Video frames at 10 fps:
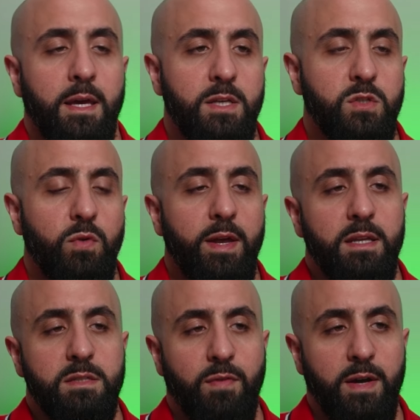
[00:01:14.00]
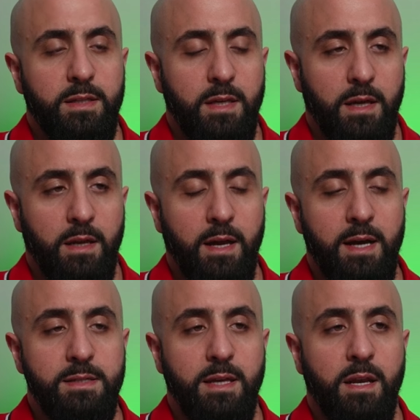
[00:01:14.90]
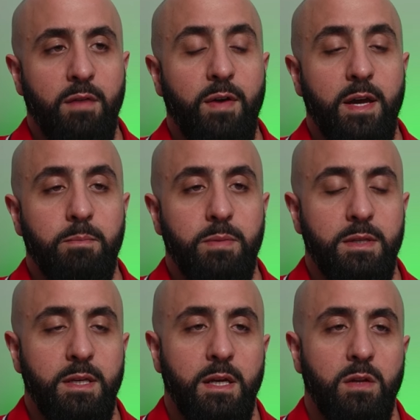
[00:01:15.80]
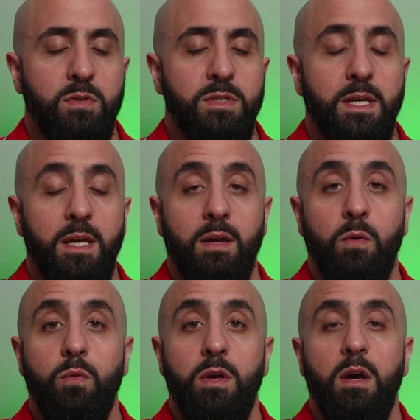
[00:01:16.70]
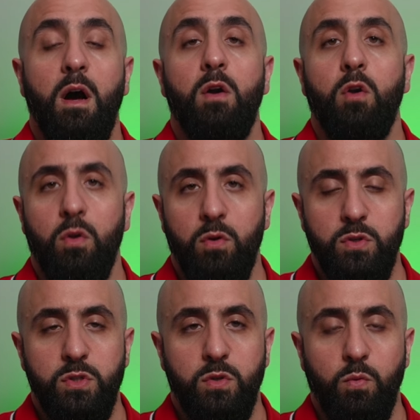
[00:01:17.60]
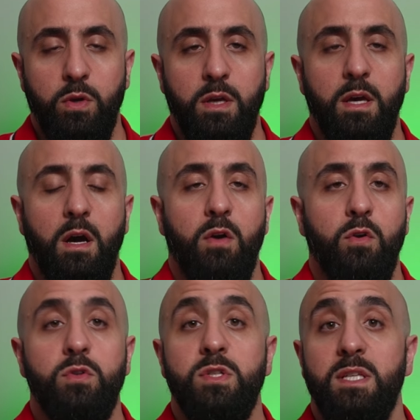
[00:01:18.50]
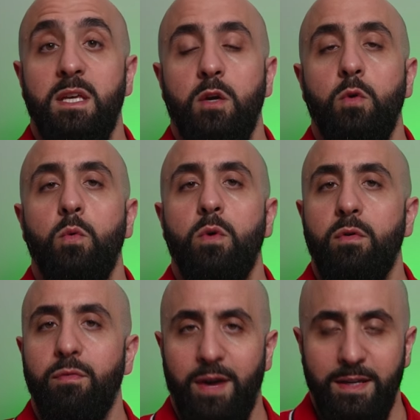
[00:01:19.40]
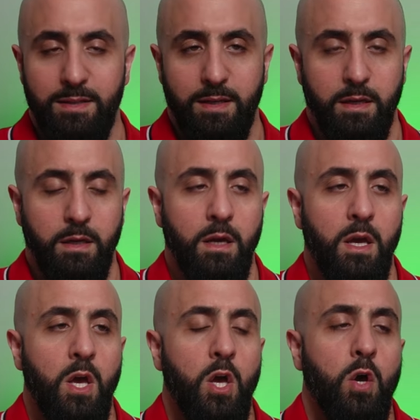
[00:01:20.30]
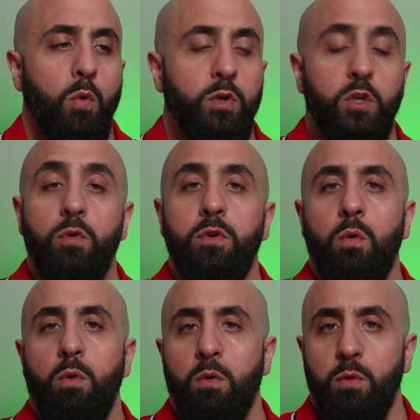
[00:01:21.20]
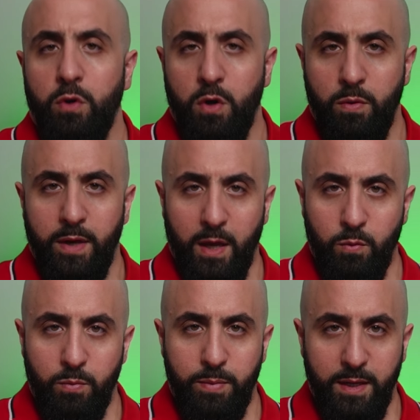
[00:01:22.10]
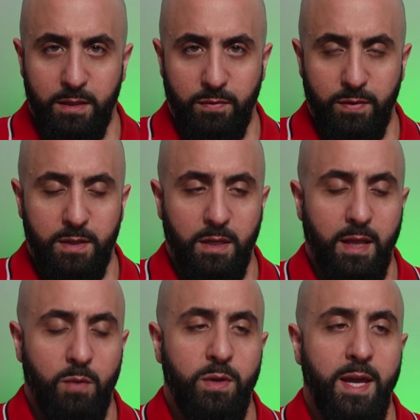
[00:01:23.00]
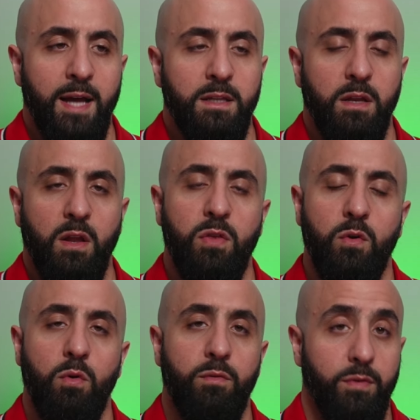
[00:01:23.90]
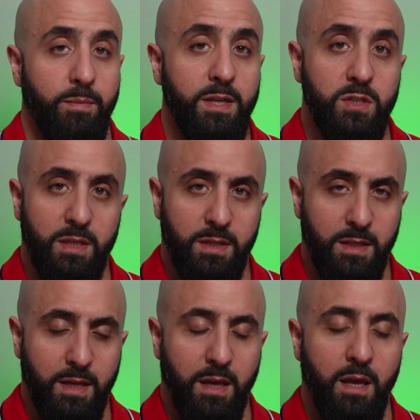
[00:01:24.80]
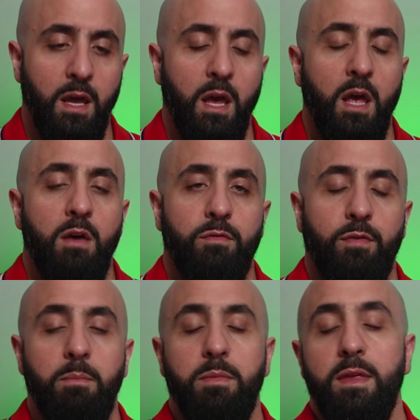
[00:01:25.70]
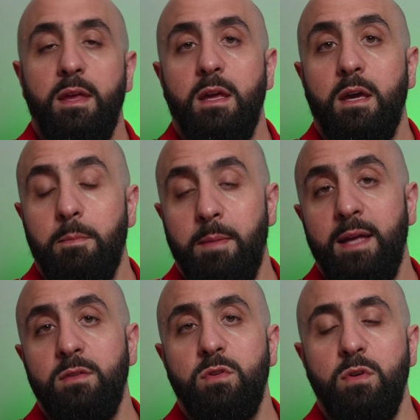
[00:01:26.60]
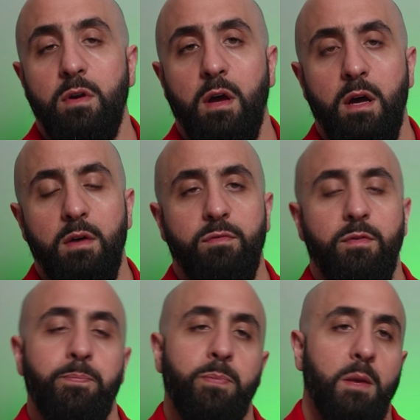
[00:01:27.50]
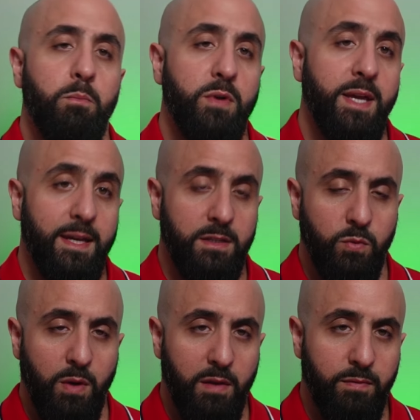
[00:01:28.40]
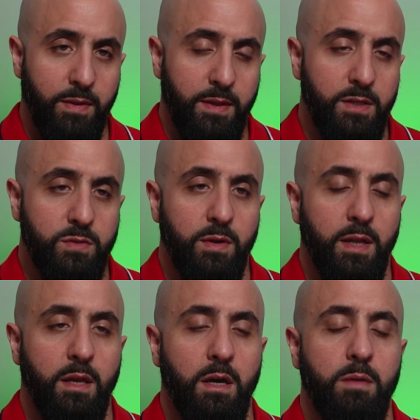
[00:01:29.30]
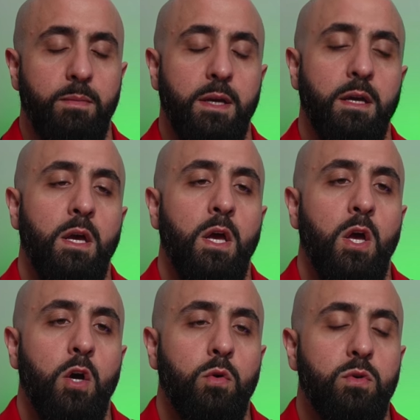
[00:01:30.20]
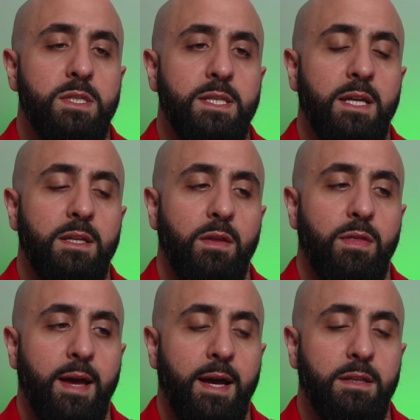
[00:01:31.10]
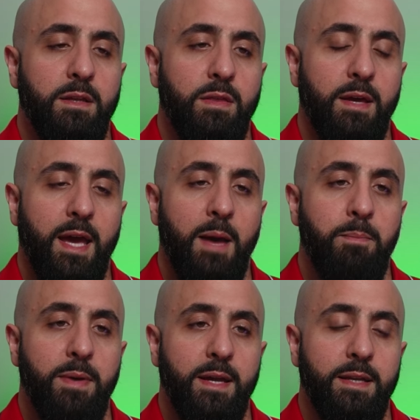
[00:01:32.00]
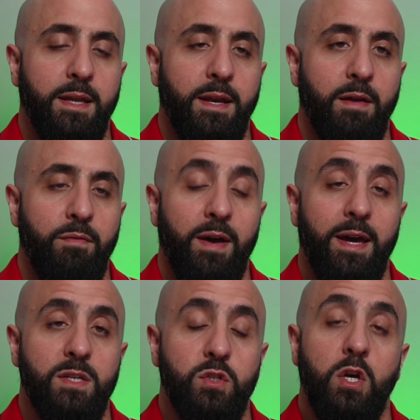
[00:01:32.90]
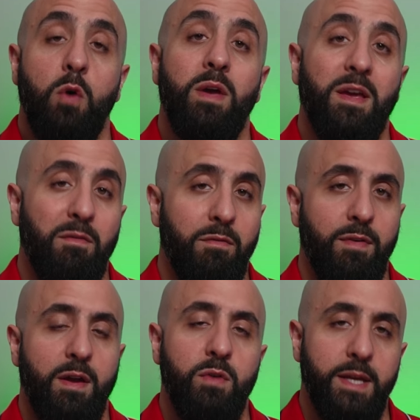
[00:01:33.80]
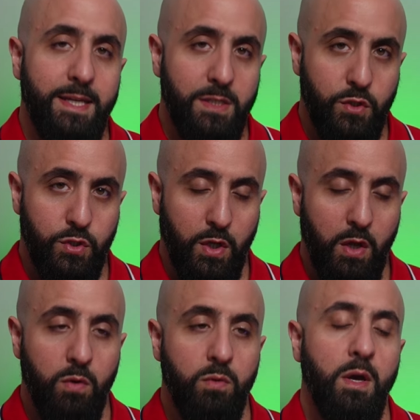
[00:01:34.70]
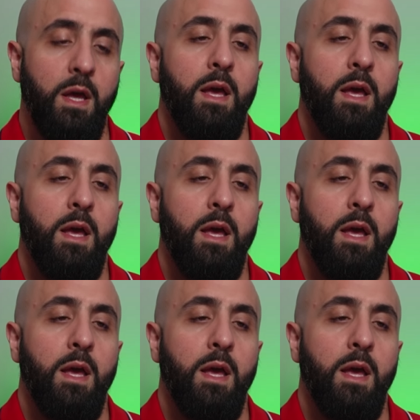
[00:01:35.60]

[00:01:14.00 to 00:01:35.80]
Israelis fighting in Gaza, in Rafah in particular, saying, "We are lost, we are not seeing who we're fighting. We don't know where we're going and we're being defeated." And we had another confirmation today from the commander of Brigade 12 in the Israeli army, who said that the campaign in Rafah is going very slow,